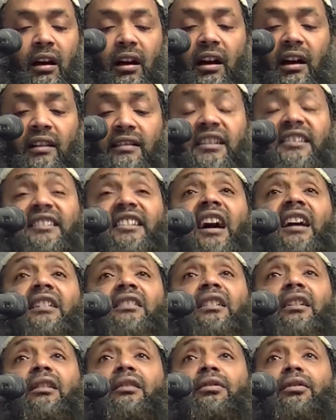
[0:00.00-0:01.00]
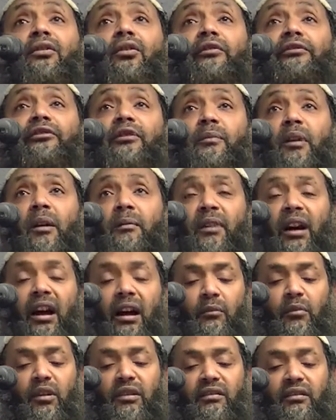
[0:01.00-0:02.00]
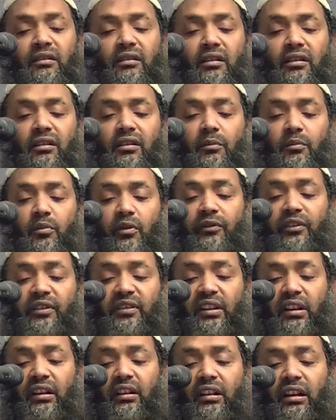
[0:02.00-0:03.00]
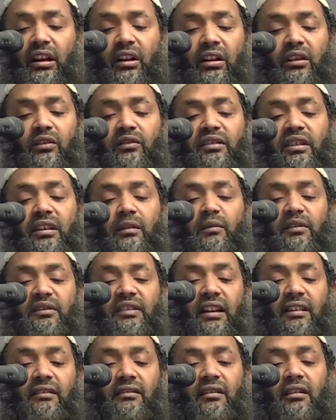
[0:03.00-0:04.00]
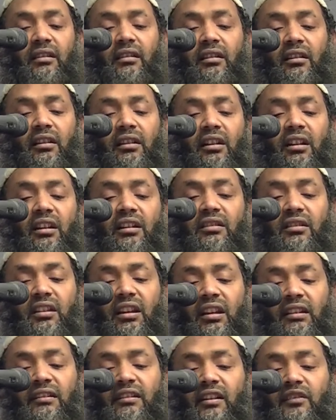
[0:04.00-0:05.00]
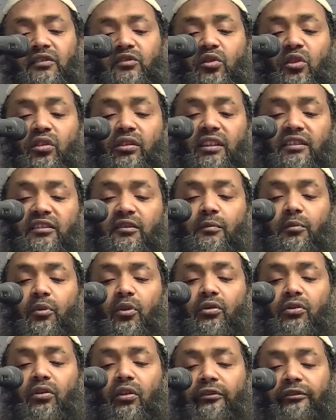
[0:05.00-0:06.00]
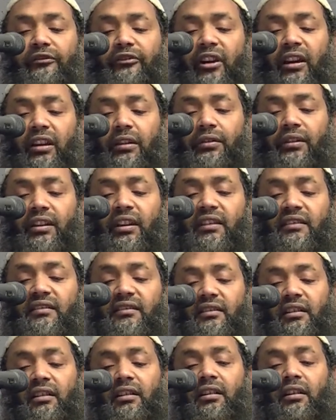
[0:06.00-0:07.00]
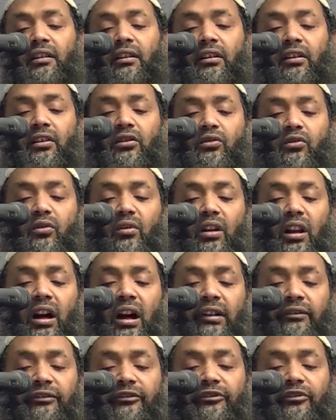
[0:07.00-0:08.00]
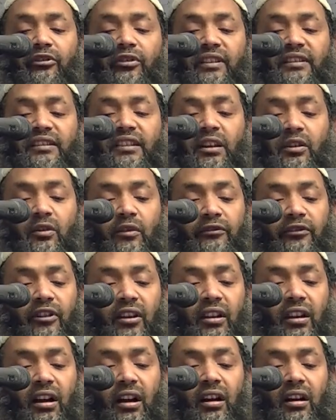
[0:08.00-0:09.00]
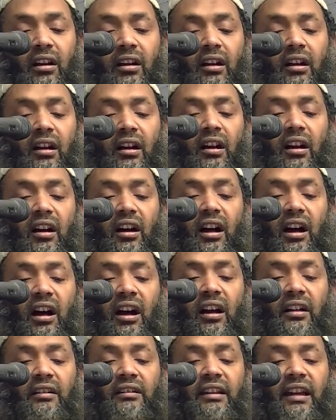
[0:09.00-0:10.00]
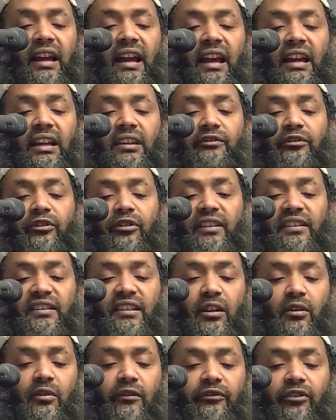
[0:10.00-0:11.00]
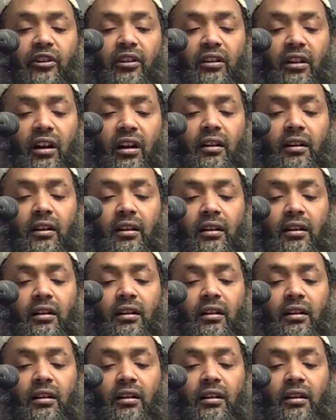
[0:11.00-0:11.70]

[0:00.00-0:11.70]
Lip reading: And this hadith of Imam Ahmed, the Prophet sallallahu alayhi wa sallam said, indeed the strongest bond of faith is to love for the sake of Allah and hate for the sake of Allah.